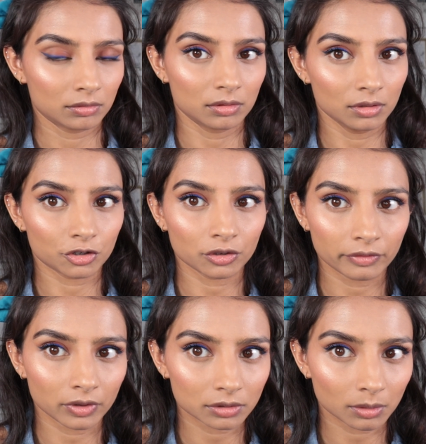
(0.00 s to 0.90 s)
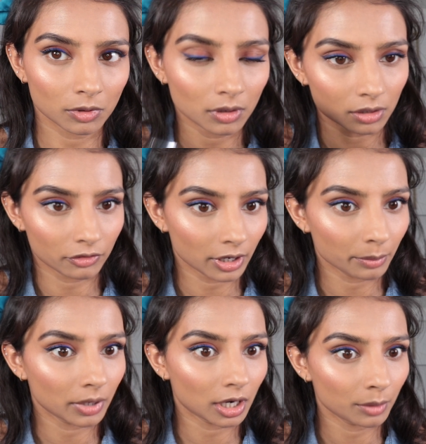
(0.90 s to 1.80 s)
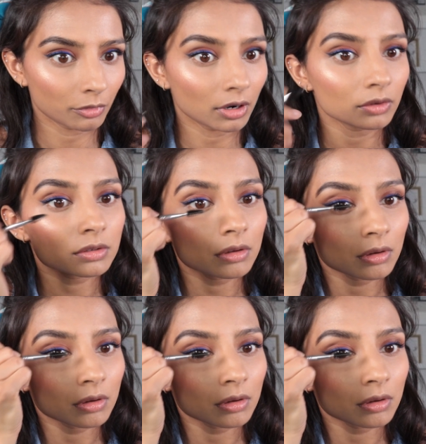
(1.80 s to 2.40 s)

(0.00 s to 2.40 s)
There should be one colouring in my eyebrows.